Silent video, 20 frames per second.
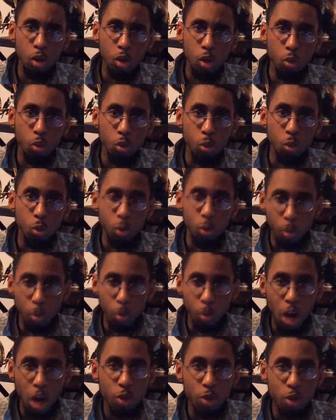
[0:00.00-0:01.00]
what
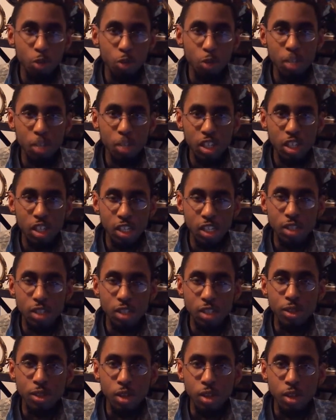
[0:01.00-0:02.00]
bothers me
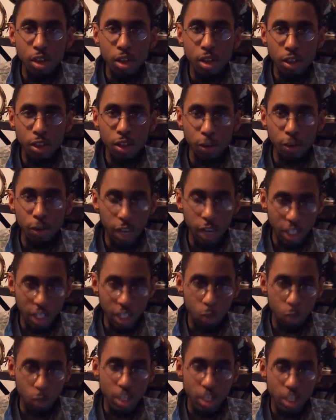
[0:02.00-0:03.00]
is the fact
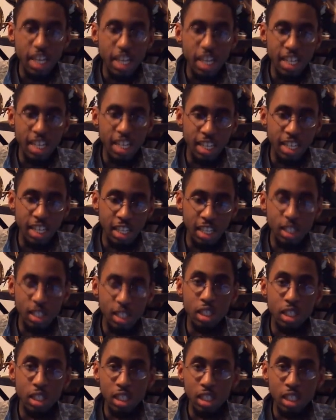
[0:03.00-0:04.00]
that we can't get to
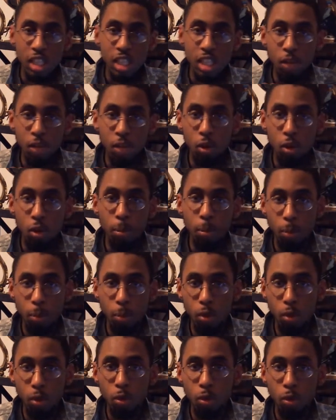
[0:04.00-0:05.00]
this level
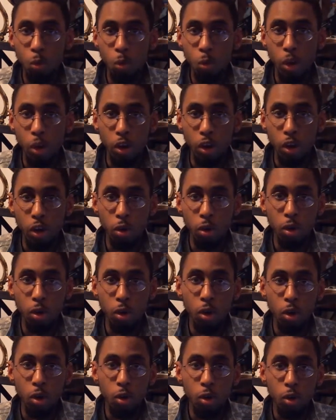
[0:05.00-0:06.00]
where
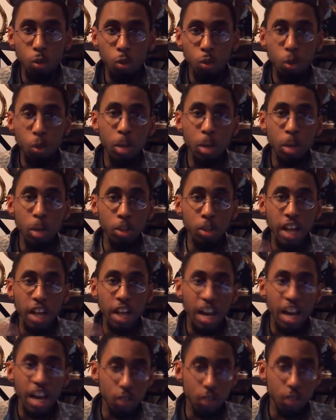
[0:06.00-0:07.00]
we're able to
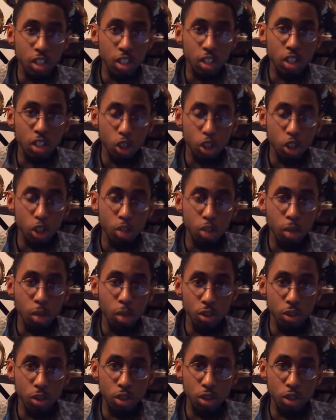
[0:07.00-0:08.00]
have a discussion
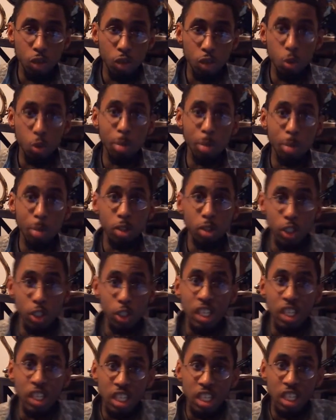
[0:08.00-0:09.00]
about this stuff. We're able
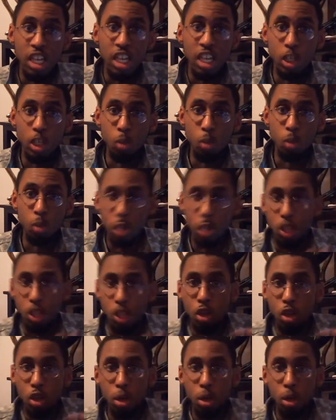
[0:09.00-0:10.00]
to engage with
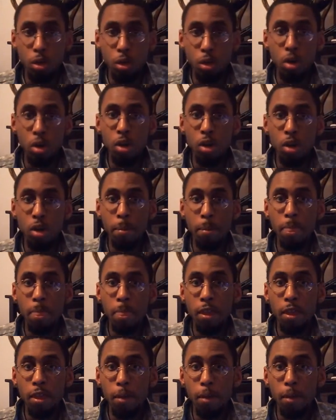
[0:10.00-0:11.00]
each other
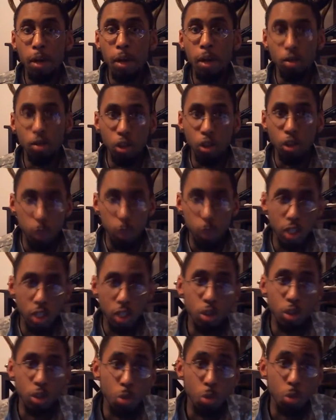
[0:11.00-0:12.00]
about stuff we
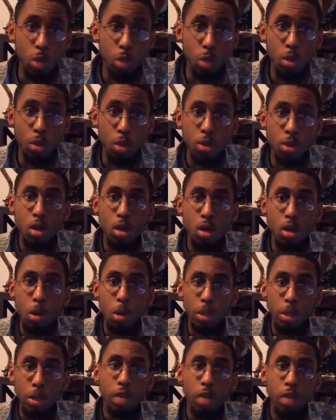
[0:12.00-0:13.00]
disagree with
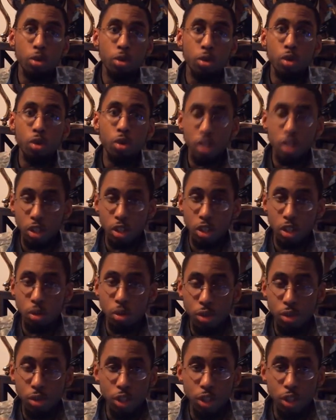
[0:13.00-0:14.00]
without it turning into
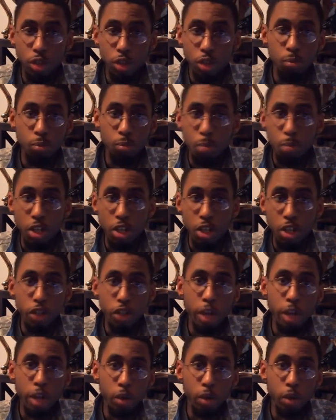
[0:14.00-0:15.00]
this big
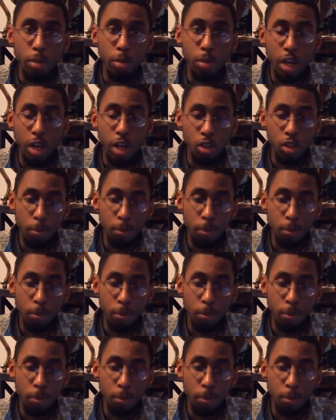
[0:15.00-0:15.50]
shouting match.